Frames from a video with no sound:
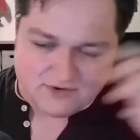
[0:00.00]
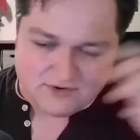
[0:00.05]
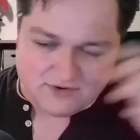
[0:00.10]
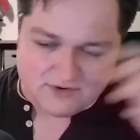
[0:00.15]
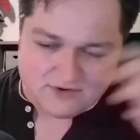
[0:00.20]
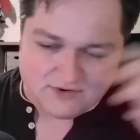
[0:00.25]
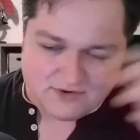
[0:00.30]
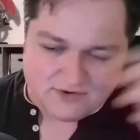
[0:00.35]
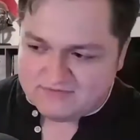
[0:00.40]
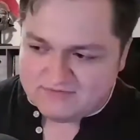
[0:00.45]

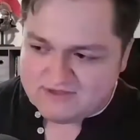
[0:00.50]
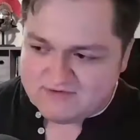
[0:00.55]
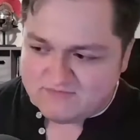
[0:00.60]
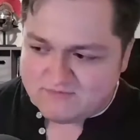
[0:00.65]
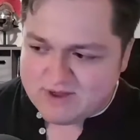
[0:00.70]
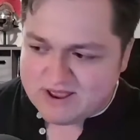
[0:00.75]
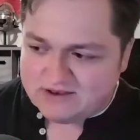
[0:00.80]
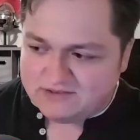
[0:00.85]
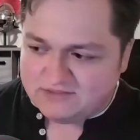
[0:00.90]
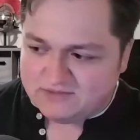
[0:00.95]

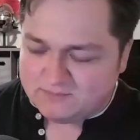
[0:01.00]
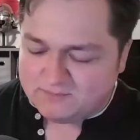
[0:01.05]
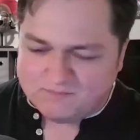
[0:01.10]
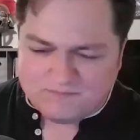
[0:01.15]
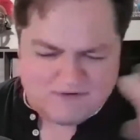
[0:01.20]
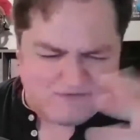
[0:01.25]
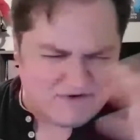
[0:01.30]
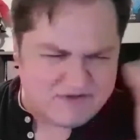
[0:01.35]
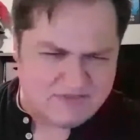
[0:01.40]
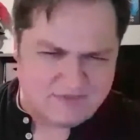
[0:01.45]

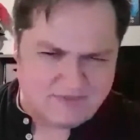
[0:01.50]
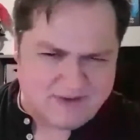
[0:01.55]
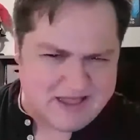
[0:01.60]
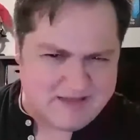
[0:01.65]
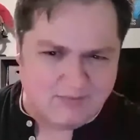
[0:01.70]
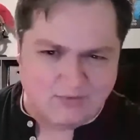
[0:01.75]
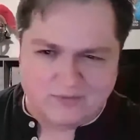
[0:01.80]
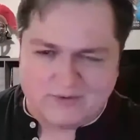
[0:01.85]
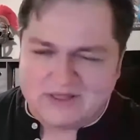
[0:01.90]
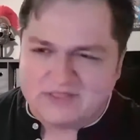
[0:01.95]
they've read
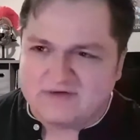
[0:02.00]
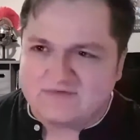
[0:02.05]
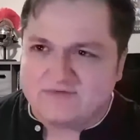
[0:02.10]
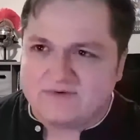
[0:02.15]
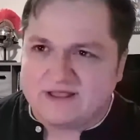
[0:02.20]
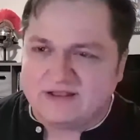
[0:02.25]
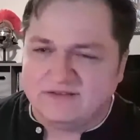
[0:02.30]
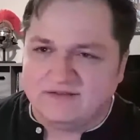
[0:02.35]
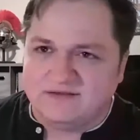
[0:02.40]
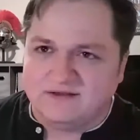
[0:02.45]
the
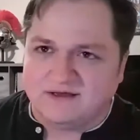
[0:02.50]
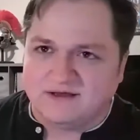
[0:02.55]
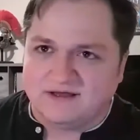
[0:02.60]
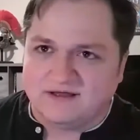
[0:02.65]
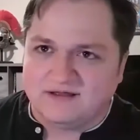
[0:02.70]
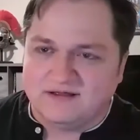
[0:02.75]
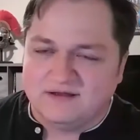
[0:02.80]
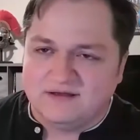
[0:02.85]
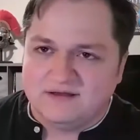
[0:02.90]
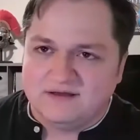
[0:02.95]
Bible, right? They've
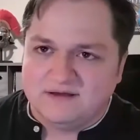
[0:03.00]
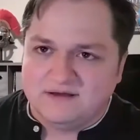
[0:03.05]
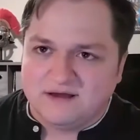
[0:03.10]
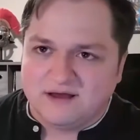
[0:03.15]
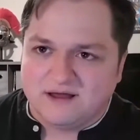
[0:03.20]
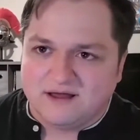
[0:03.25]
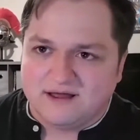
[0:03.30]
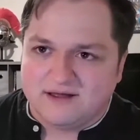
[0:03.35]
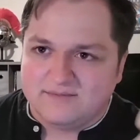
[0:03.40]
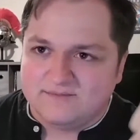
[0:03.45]
read,
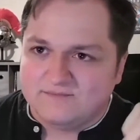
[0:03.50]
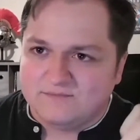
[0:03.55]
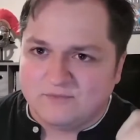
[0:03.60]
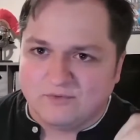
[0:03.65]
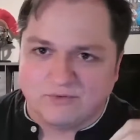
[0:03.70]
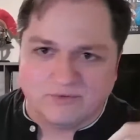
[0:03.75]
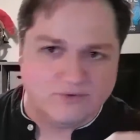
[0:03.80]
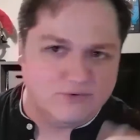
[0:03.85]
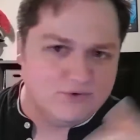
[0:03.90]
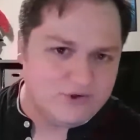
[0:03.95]
the
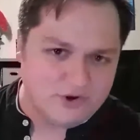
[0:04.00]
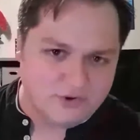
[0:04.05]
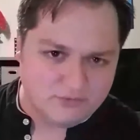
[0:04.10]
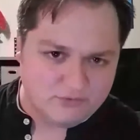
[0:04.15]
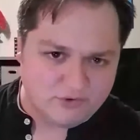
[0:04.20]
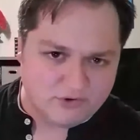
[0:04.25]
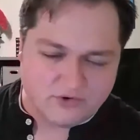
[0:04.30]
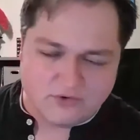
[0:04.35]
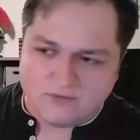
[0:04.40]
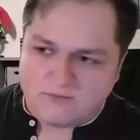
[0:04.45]

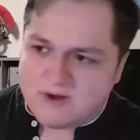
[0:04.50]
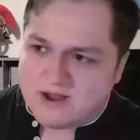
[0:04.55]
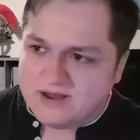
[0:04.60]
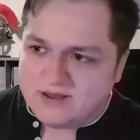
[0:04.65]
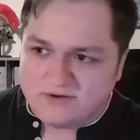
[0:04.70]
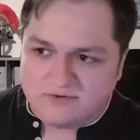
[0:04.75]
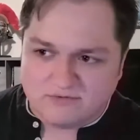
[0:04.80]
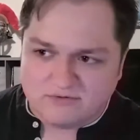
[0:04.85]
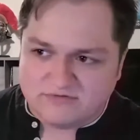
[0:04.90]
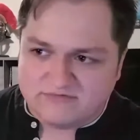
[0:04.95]

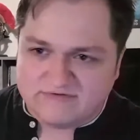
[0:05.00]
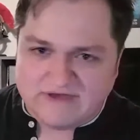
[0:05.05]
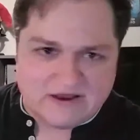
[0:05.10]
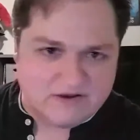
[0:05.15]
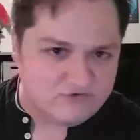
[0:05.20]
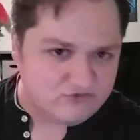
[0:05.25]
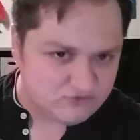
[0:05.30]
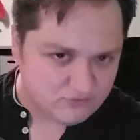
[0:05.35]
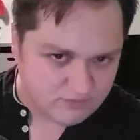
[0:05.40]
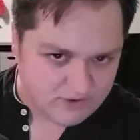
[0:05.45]
Quran
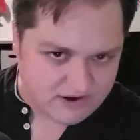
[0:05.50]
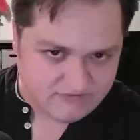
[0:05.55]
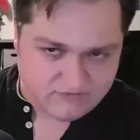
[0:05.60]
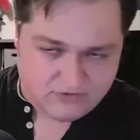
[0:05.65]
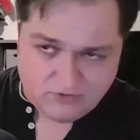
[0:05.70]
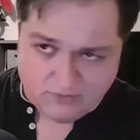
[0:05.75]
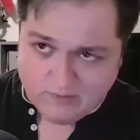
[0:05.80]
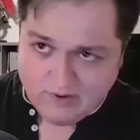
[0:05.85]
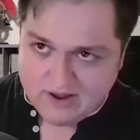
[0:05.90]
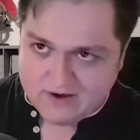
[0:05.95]
or the
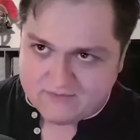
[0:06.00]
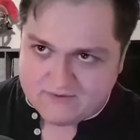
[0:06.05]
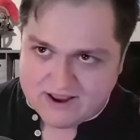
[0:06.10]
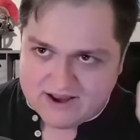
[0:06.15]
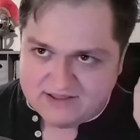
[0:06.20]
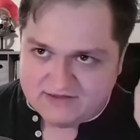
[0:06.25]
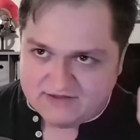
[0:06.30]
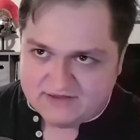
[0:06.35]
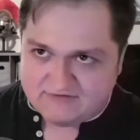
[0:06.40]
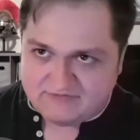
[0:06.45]
Vedas or whatever you
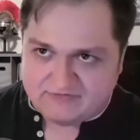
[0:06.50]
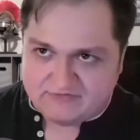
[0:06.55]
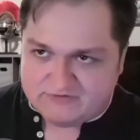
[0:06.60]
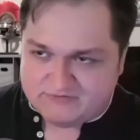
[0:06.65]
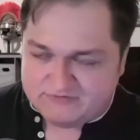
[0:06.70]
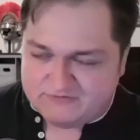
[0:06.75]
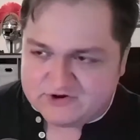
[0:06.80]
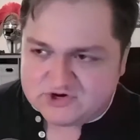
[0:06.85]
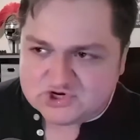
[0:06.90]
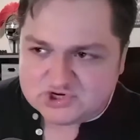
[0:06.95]
want, right?
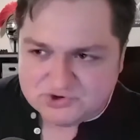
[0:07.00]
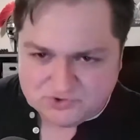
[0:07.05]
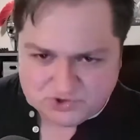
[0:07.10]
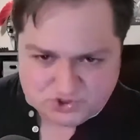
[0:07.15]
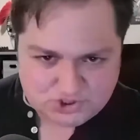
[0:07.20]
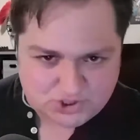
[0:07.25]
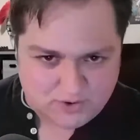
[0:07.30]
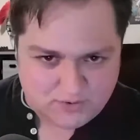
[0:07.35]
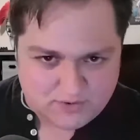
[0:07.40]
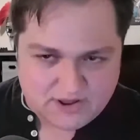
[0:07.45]
If
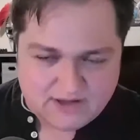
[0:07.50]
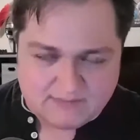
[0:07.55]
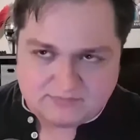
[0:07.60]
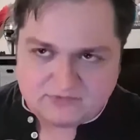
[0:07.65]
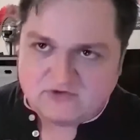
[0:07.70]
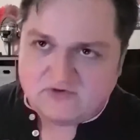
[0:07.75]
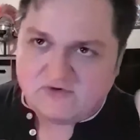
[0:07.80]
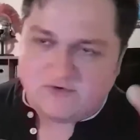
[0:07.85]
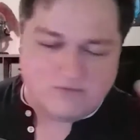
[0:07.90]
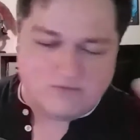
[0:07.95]
Vishnu
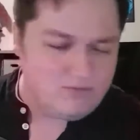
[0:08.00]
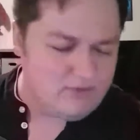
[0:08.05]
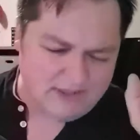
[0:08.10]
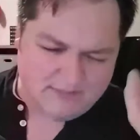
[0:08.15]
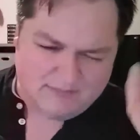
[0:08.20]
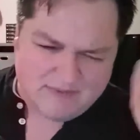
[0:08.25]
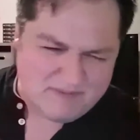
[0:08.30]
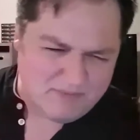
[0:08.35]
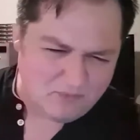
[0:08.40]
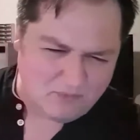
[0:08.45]
showed up
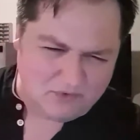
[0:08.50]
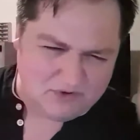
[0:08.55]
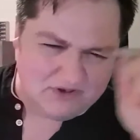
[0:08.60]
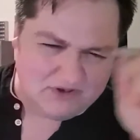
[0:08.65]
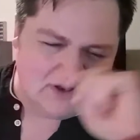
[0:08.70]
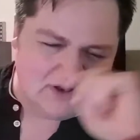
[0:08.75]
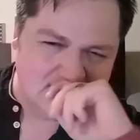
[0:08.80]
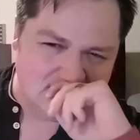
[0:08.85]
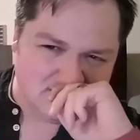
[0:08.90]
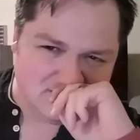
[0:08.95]
too, like
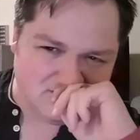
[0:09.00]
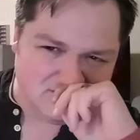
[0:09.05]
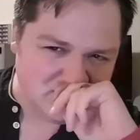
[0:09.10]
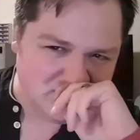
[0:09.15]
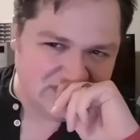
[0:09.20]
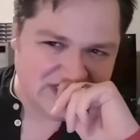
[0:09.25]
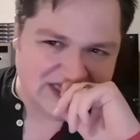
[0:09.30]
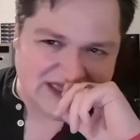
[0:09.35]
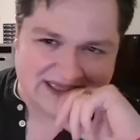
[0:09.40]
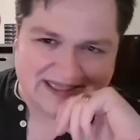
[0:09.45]
people wouldn't
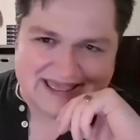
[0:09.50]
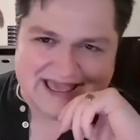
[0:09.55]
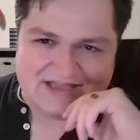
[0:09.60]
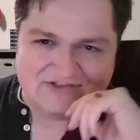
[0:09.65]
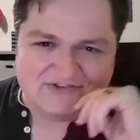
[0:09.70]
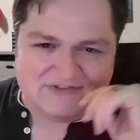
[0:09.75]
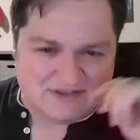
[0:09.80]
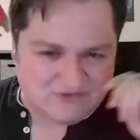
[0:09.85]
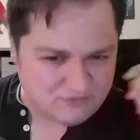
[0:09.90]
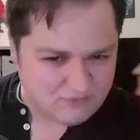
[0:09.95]
really
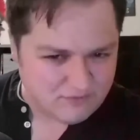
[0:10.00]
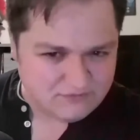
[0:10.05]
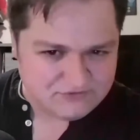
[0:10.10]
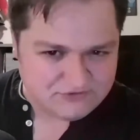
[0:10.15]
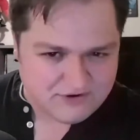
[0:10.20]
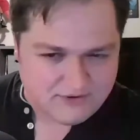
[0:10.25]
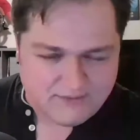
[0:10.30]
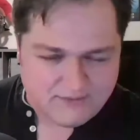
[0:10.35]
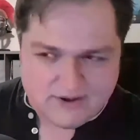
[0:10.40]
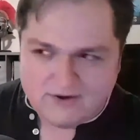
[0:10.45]
guess that's
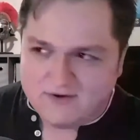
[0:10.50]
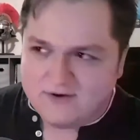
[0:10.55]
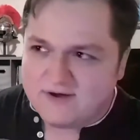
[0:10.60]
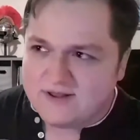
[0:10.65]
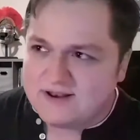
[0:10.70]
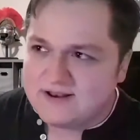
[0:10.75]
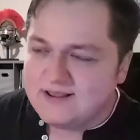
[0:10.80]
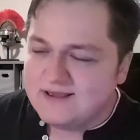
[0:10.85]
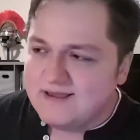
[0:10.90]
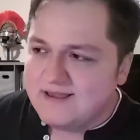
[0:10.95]
what was
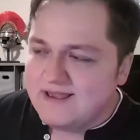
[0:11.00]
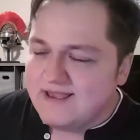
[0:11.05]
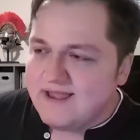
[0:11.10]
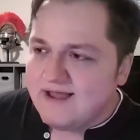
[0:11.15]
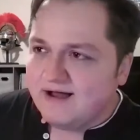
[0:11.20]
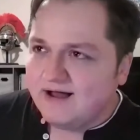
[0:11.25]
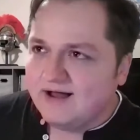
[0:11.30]
going on.